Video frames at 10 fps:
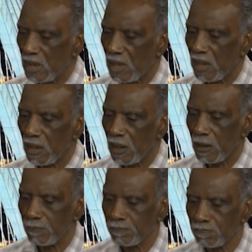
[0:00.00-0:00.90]
is
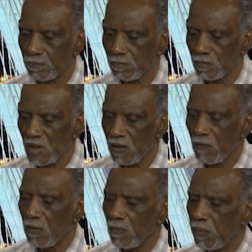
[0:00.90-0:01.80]
a
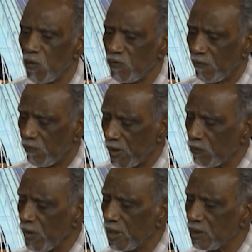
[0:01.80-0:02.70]
both a
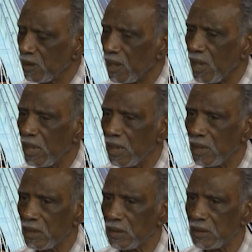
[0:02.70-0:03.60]
fundraiser
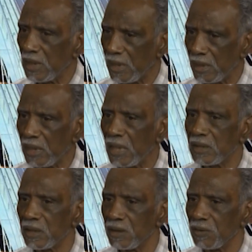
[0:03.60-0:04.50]
and a
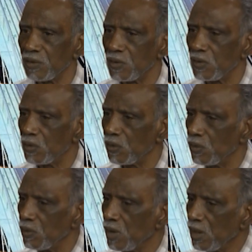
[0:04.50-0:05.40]
dedication
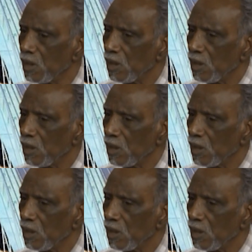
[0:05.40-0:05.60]
to,